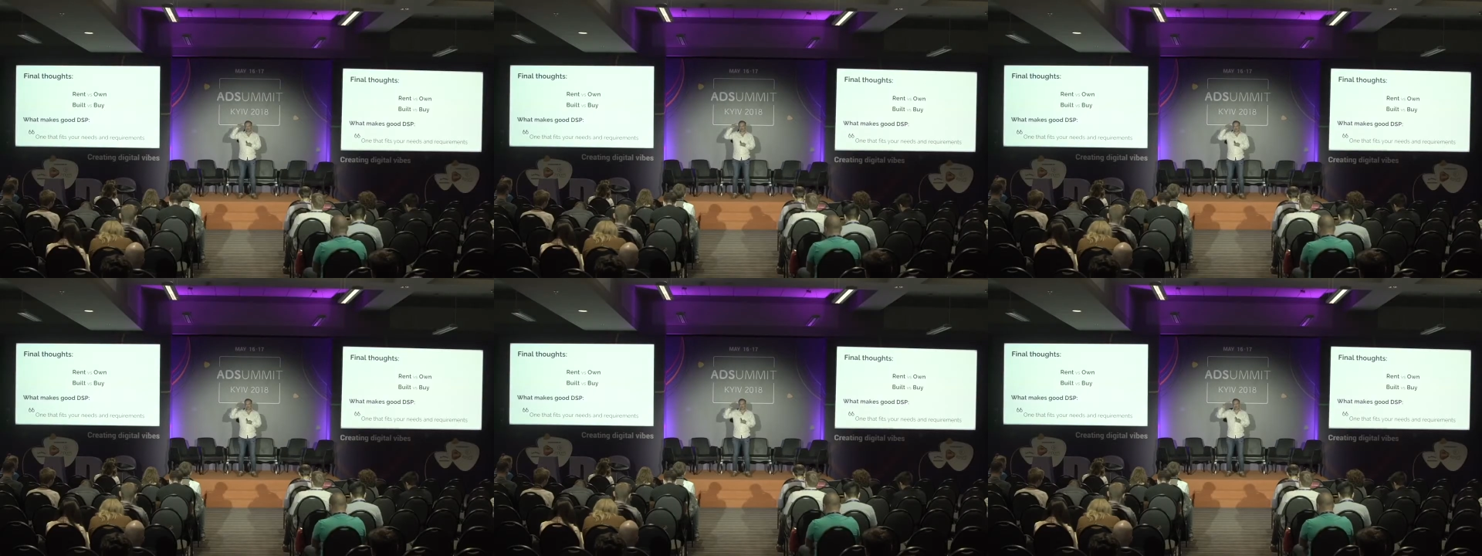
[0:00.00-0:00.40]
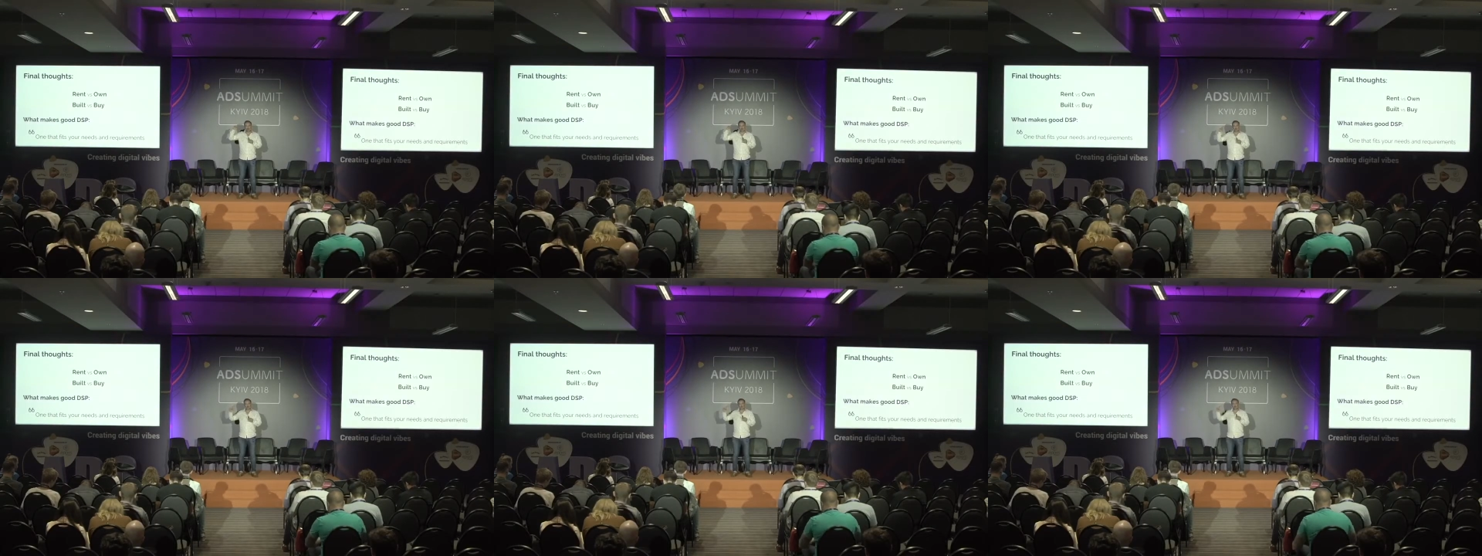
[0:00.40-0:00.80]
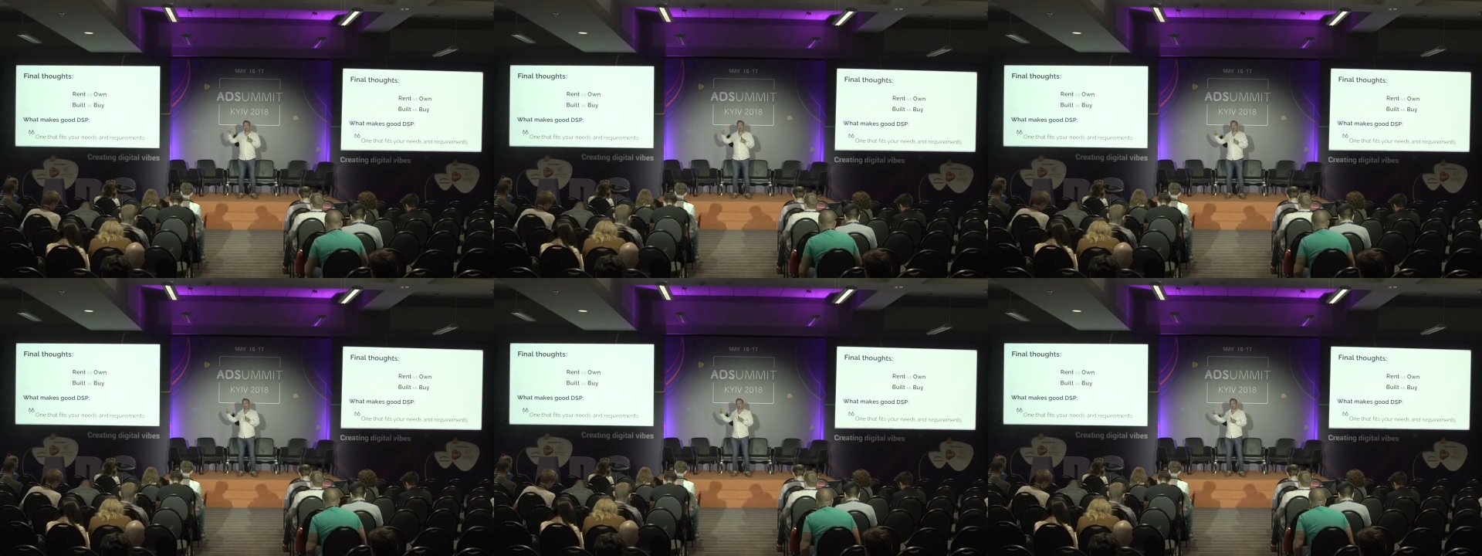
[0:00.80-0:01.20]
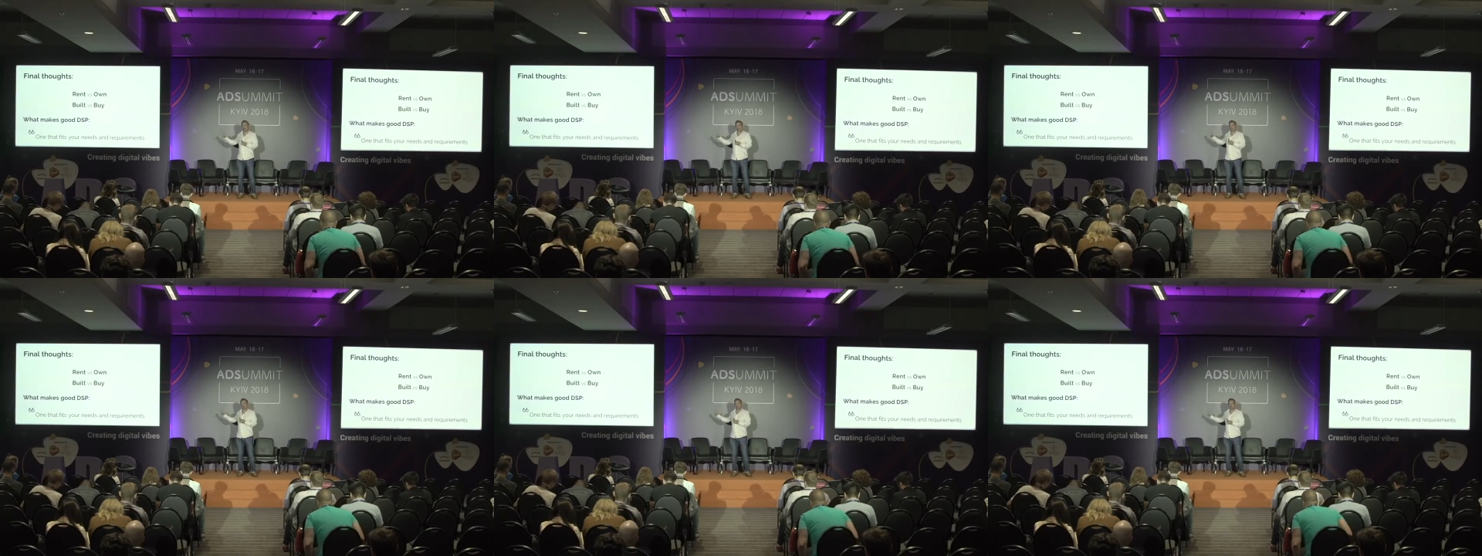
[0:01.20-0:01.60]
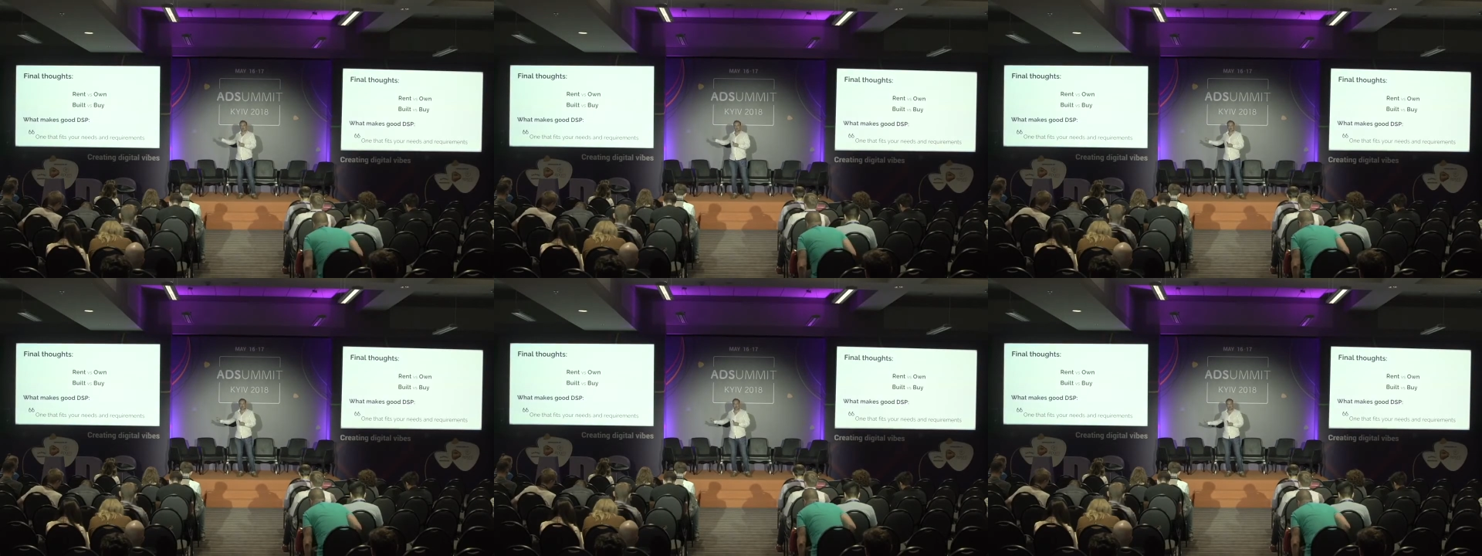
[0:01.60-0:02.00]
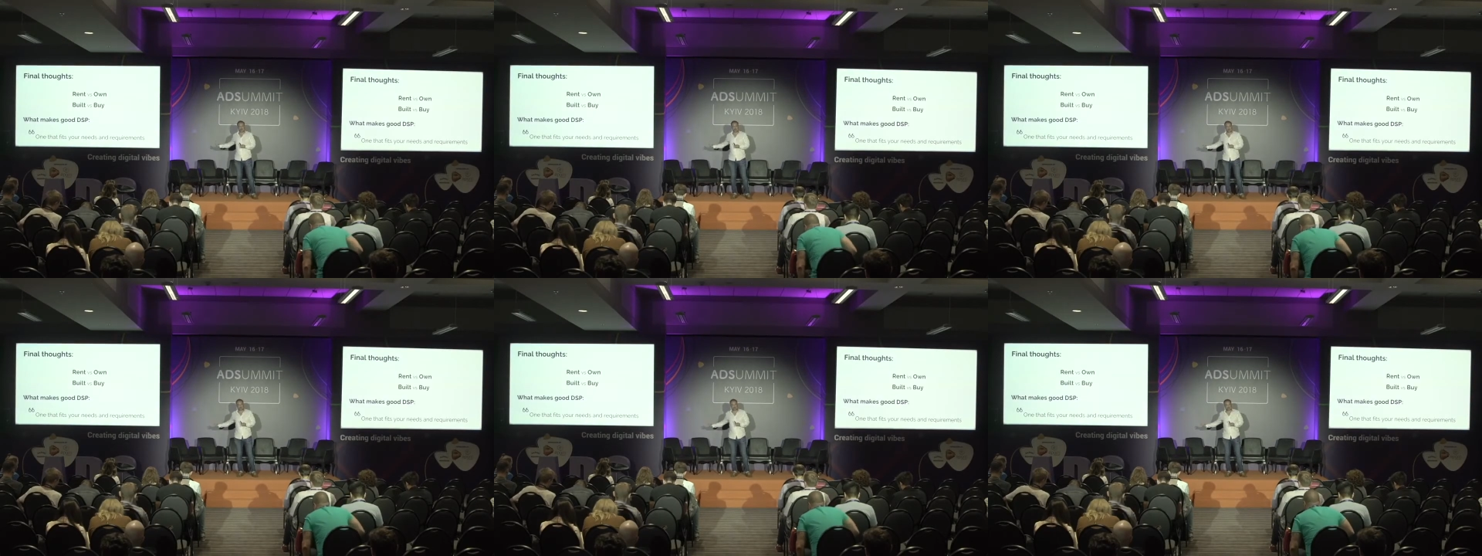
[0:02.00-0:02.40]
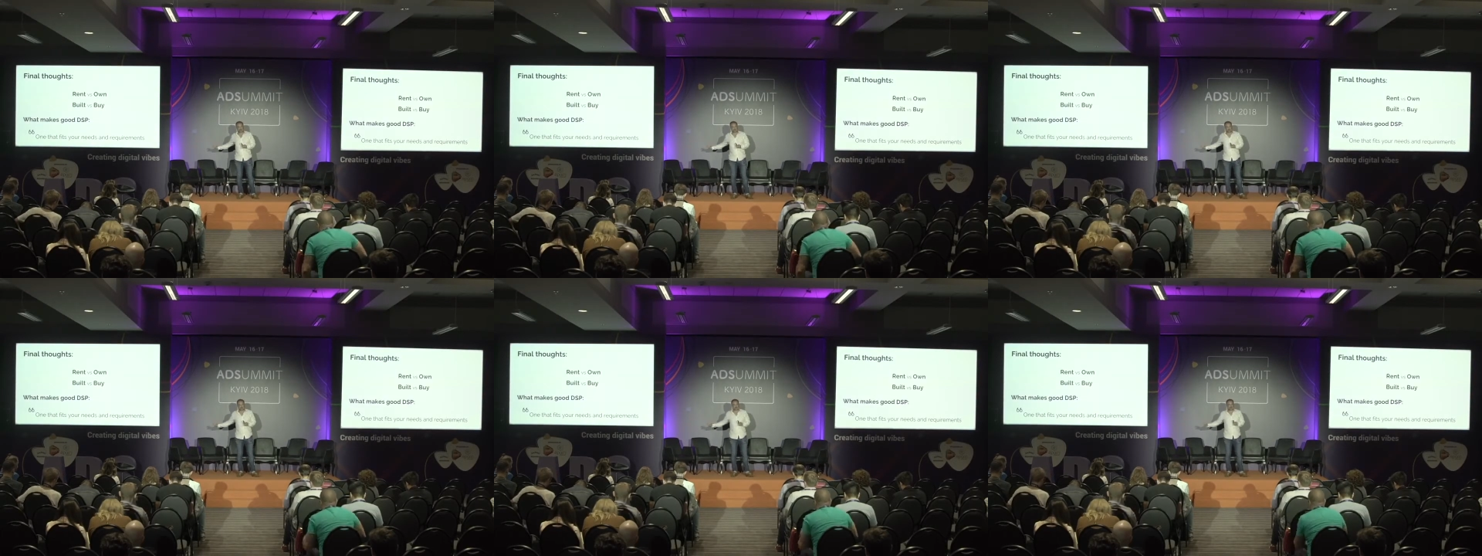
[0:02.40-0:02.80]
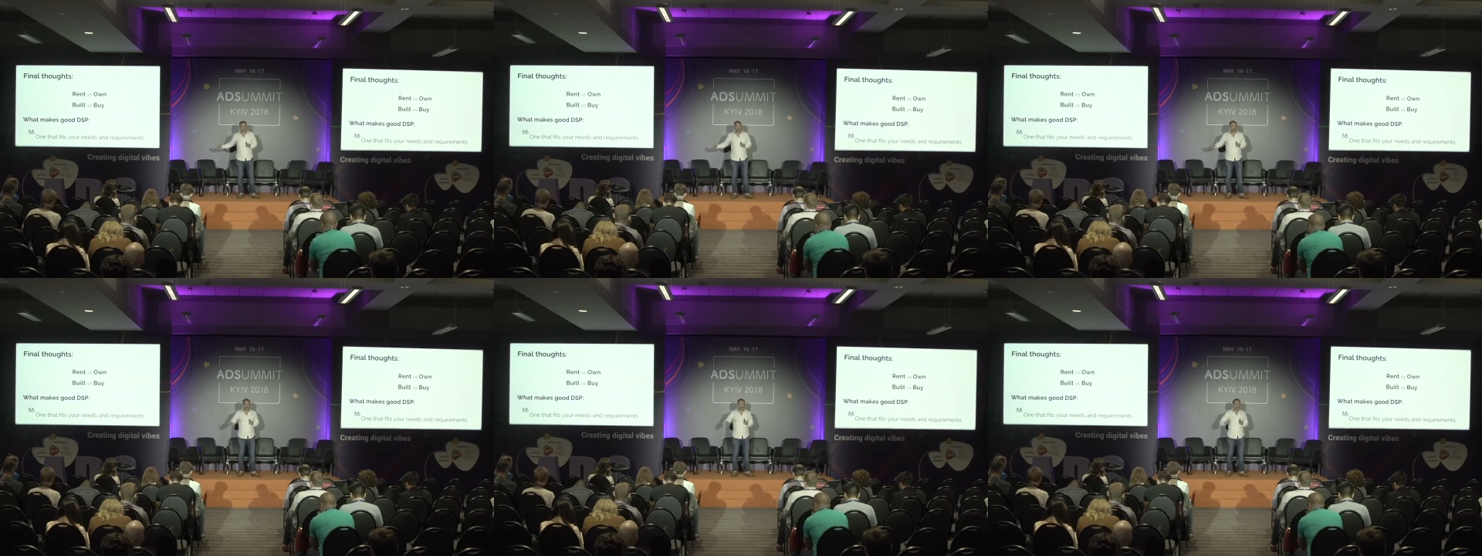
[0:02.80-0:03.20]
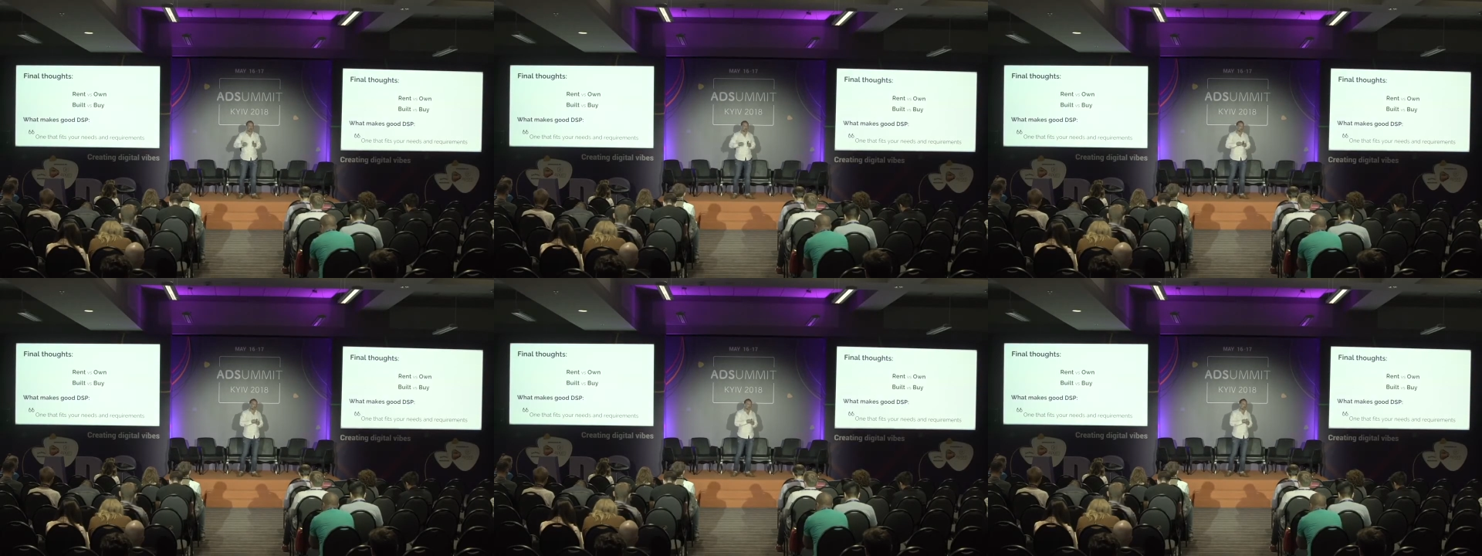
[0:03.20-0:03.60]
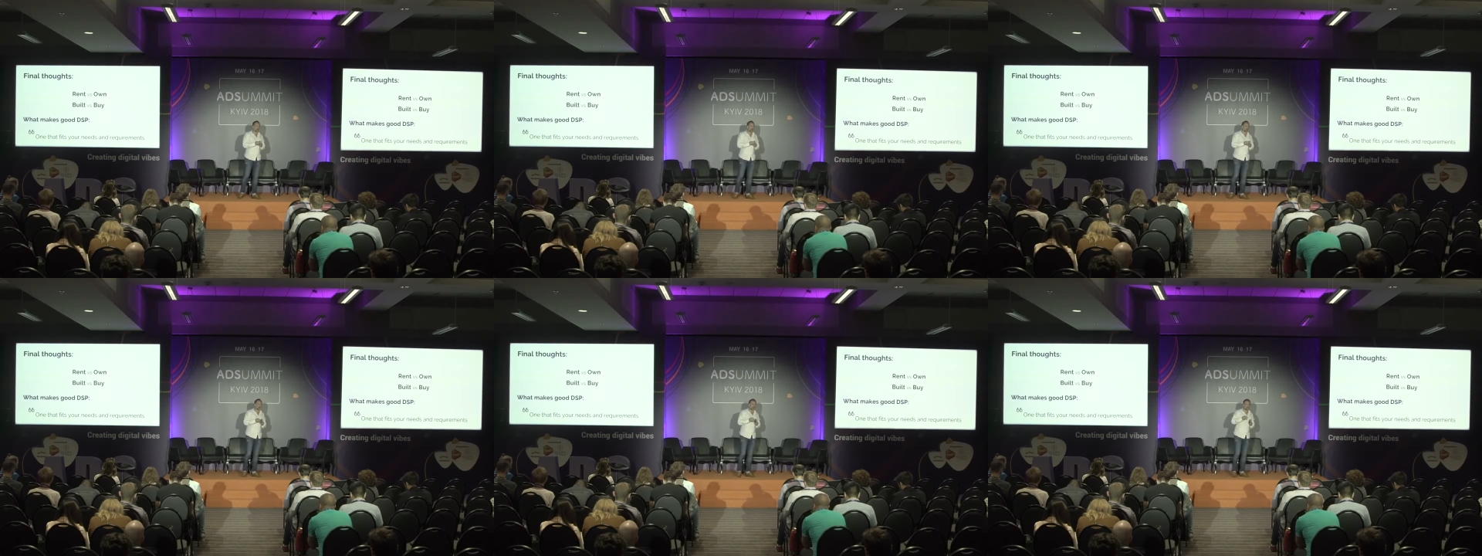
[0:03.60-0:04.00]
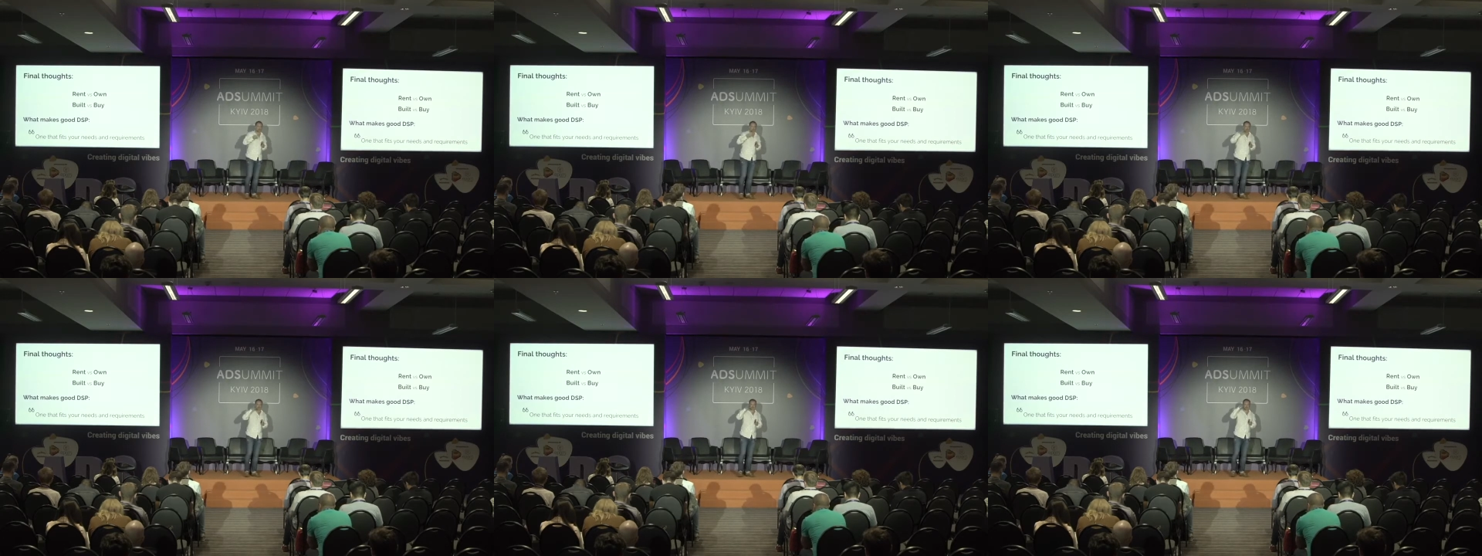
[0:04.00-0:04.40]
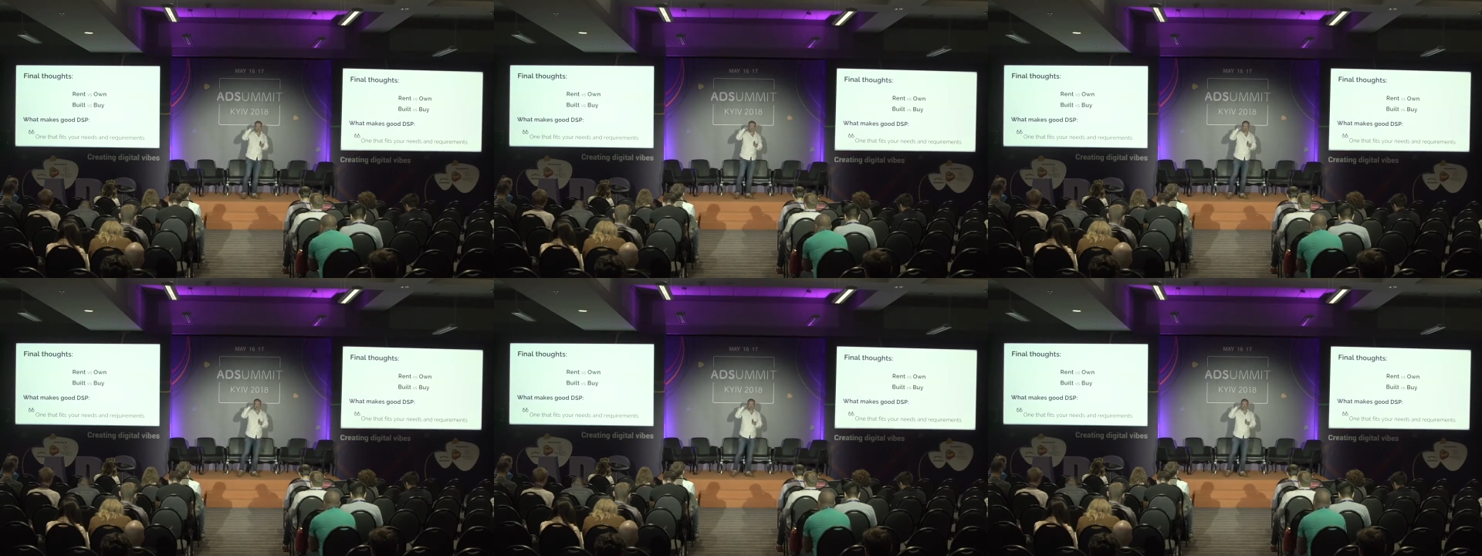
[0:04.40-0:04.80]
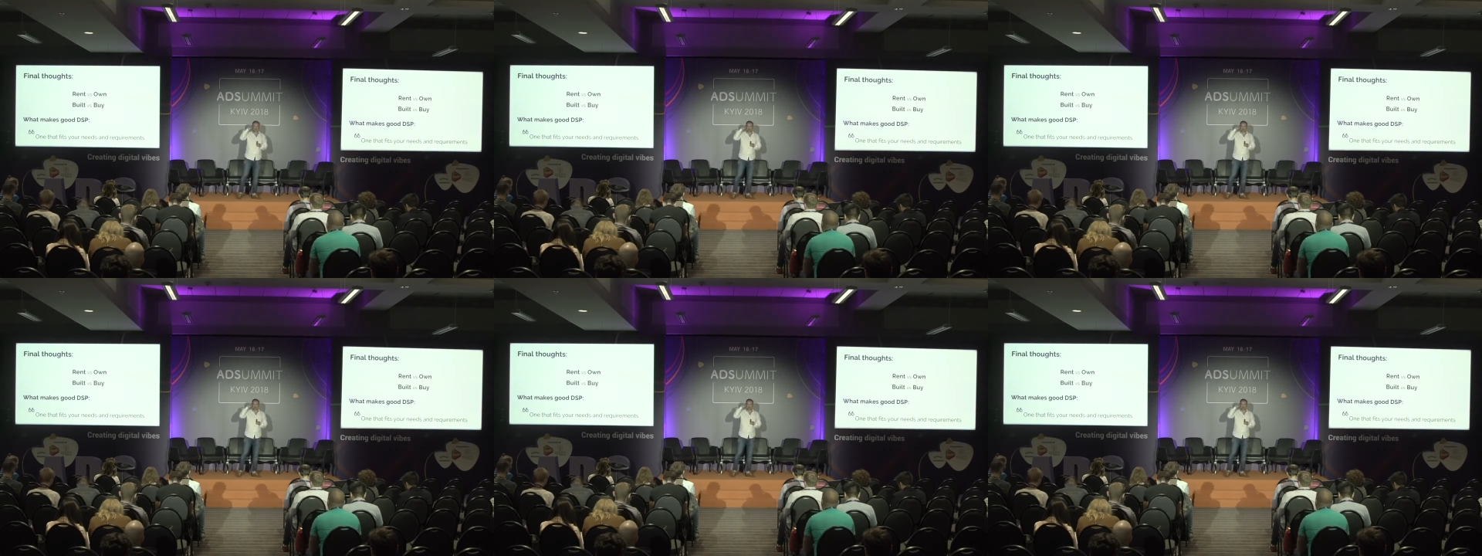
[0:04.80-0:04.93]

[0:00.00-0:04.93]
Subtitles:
[unreadable: no face in view]